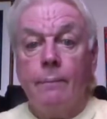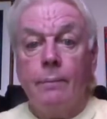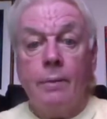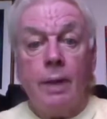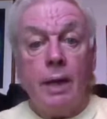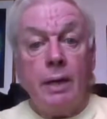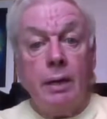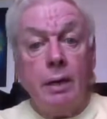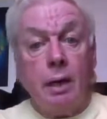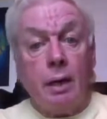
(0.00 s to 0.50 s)

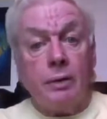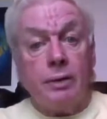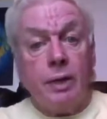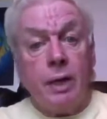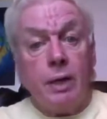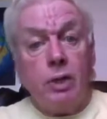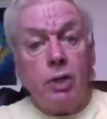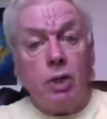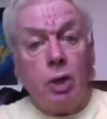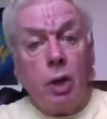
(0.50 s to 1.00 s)
then
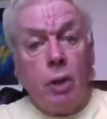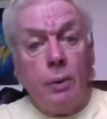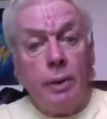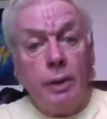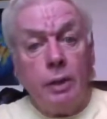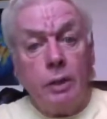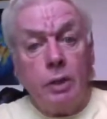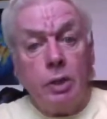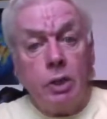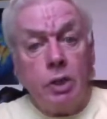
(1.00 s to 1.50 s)
nothing's
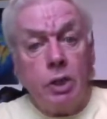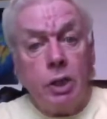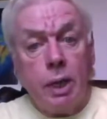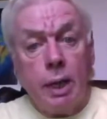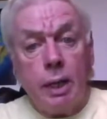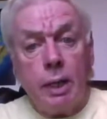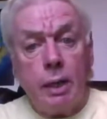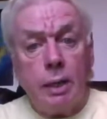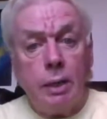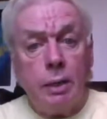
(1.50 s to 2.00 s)
going to
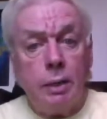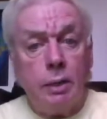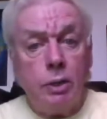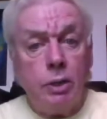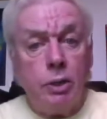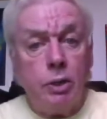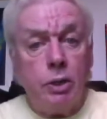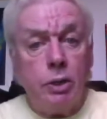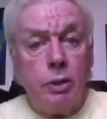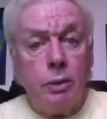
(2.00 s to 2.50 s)

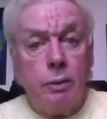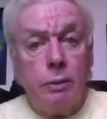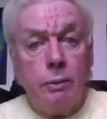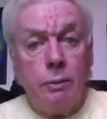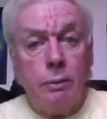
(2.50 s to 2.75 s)
change.